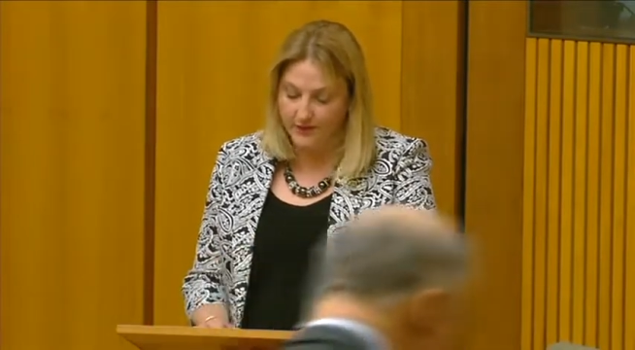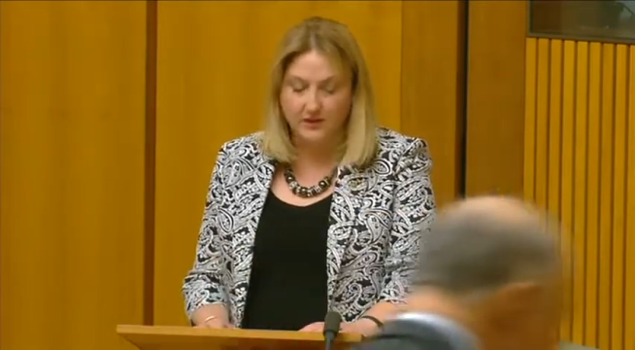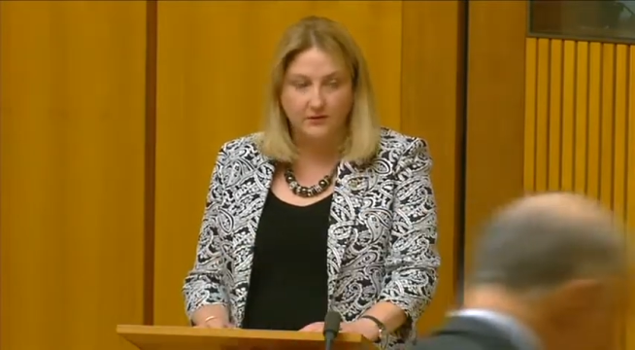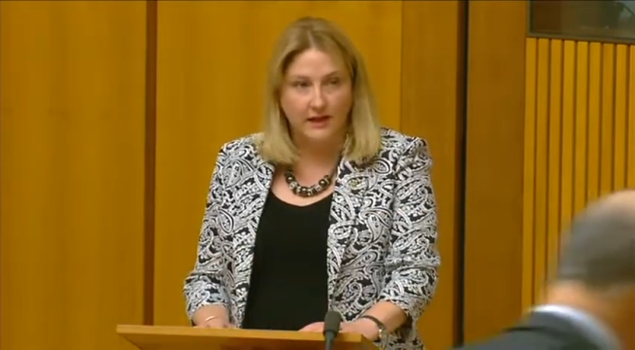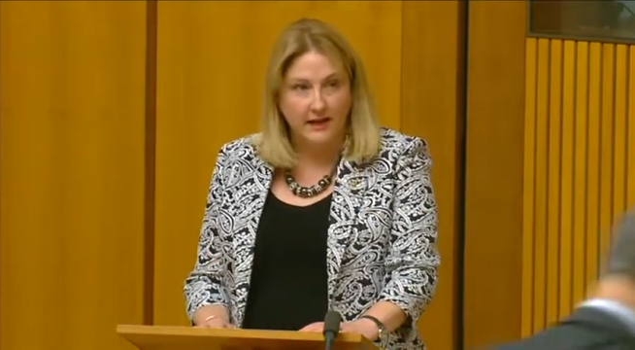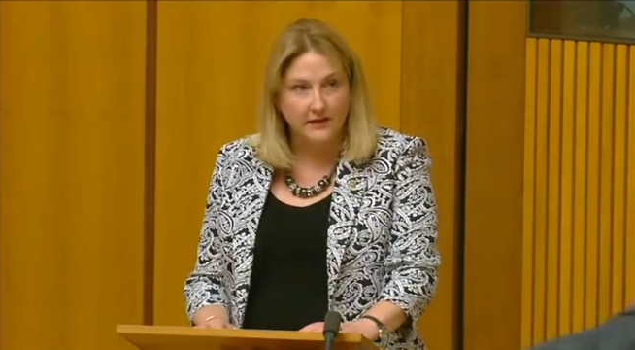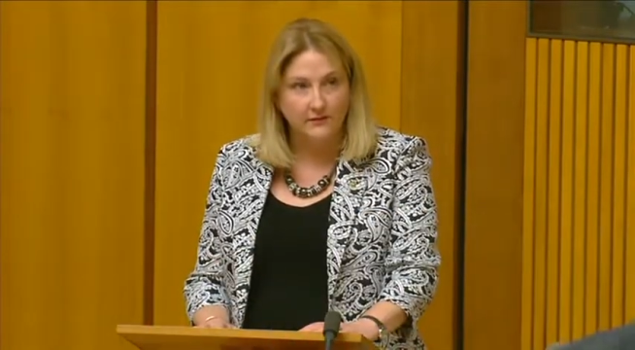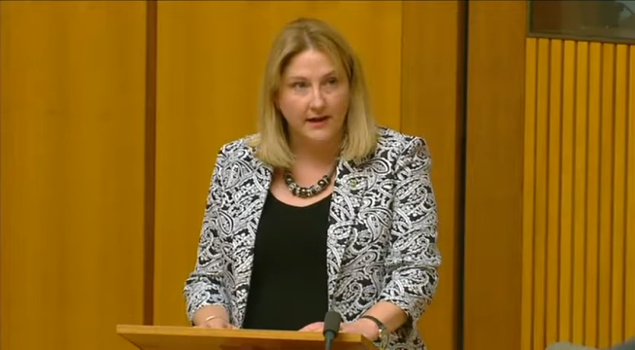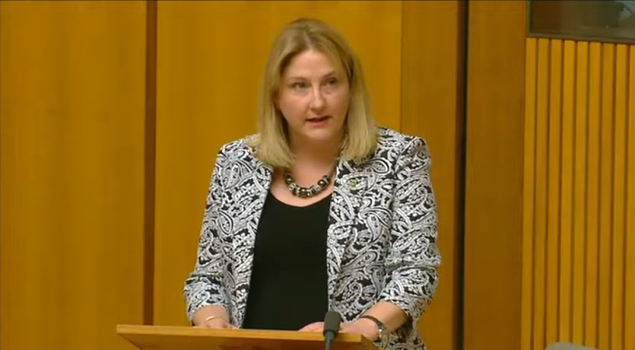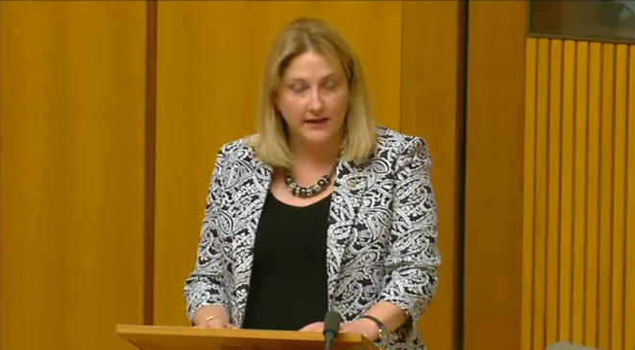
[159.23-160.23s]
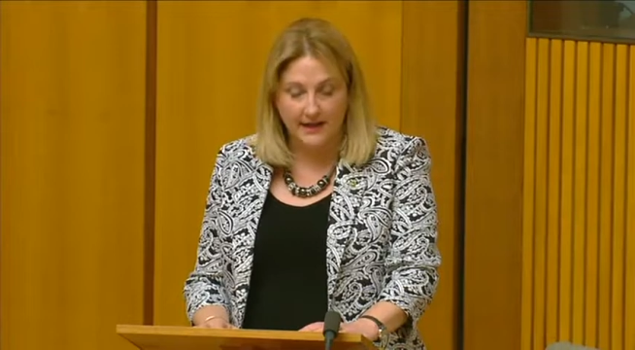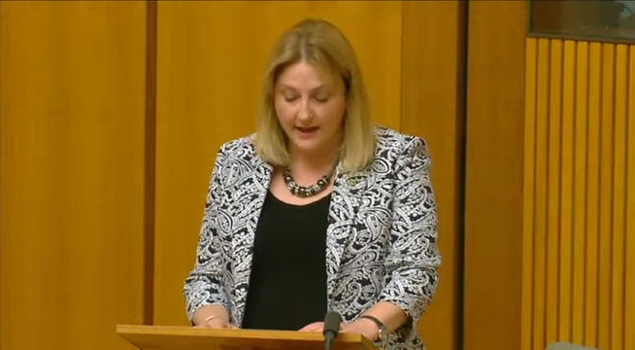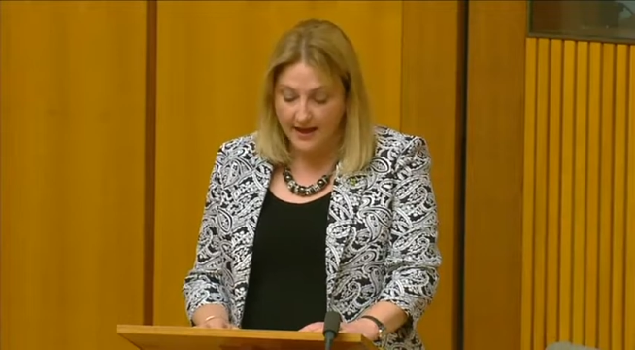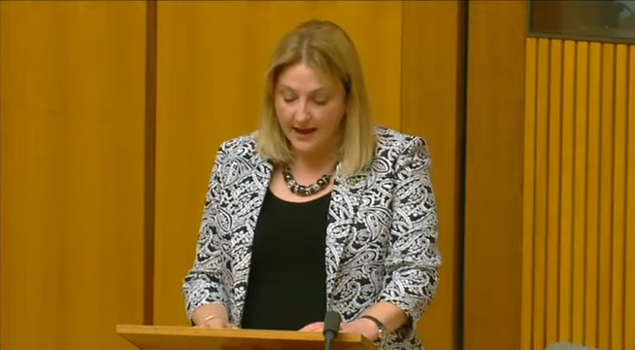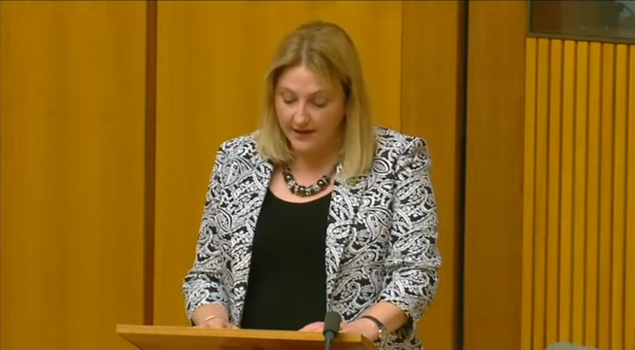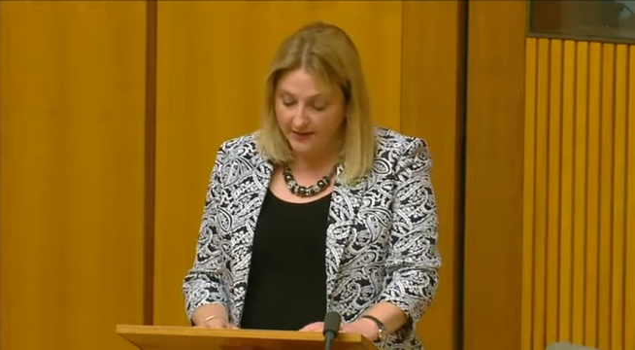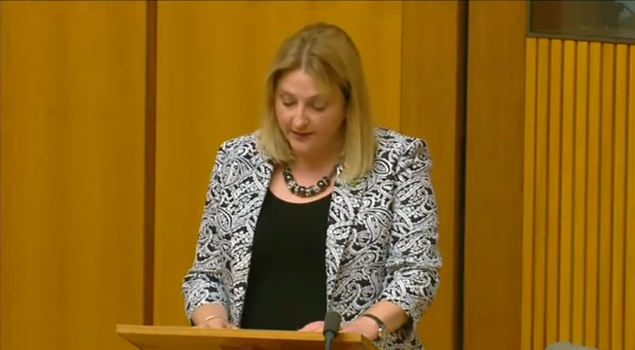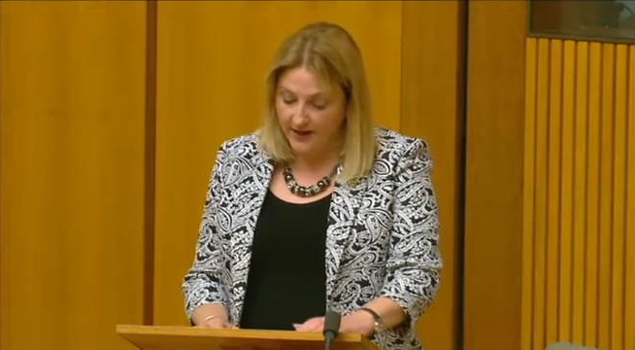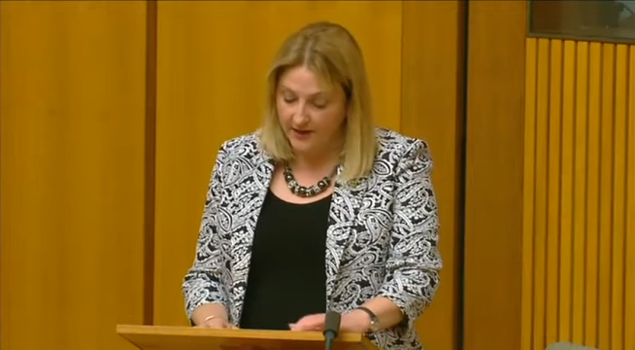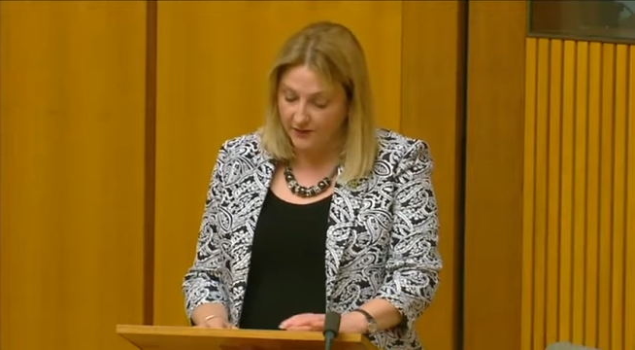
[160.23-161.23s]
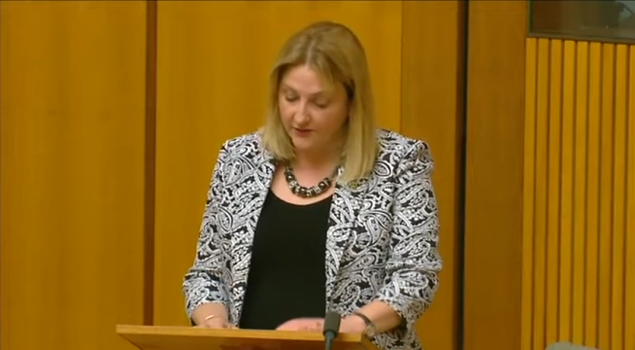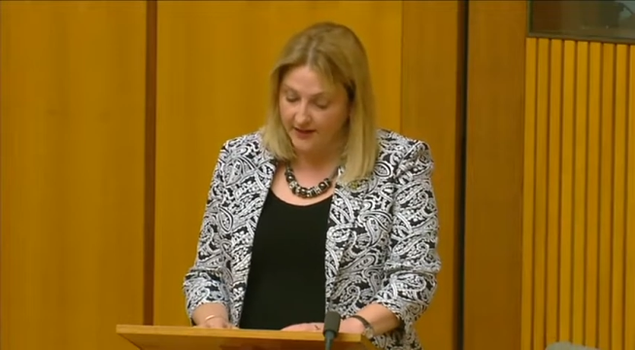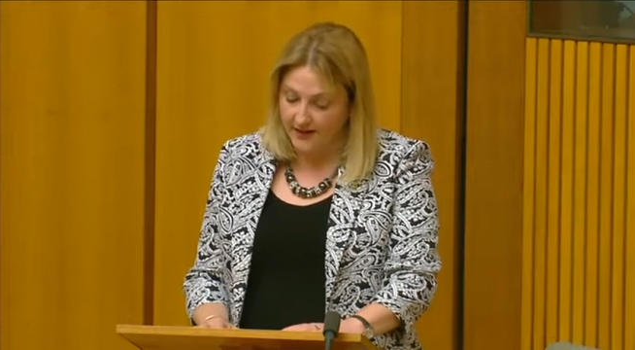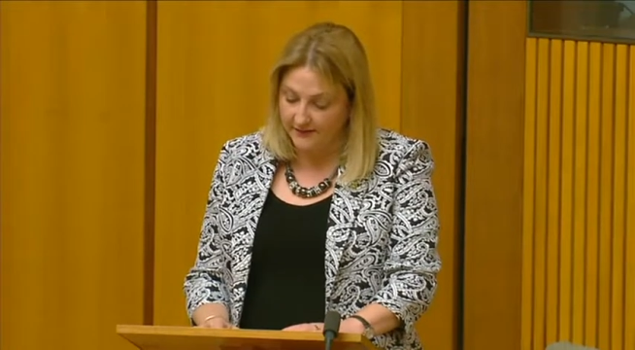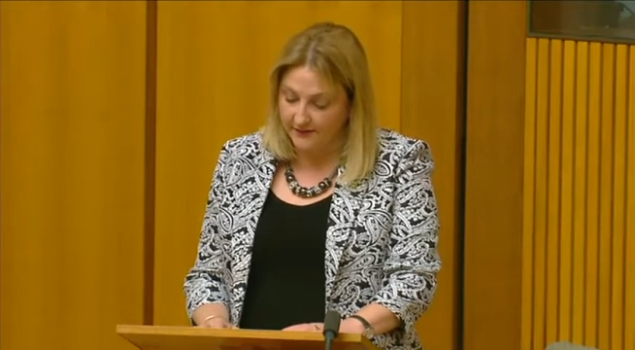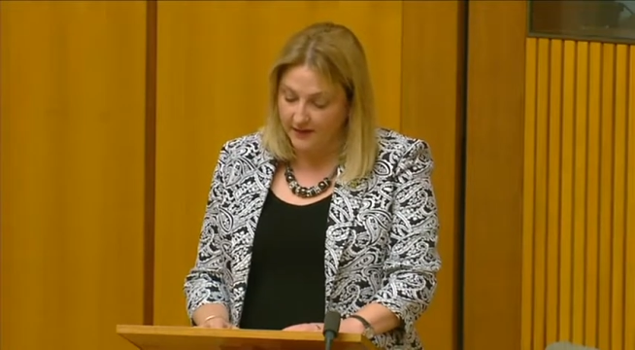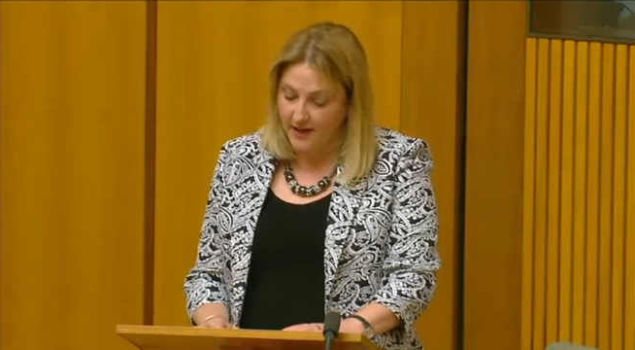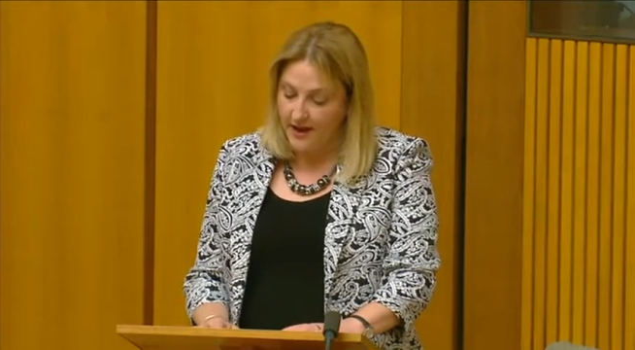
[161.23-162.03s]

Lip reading: indirectly another 100,000.